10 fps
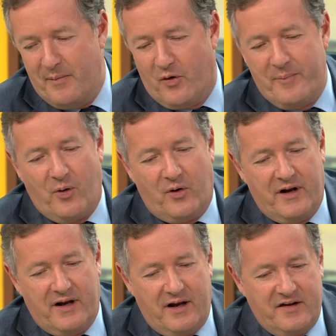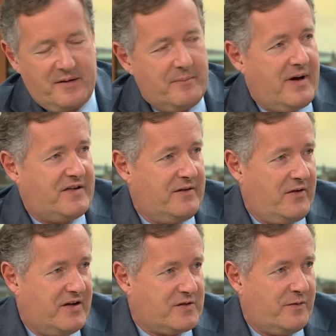but more importantly, he's a massive
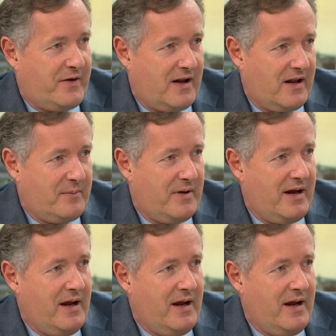Arsenal fan like he me.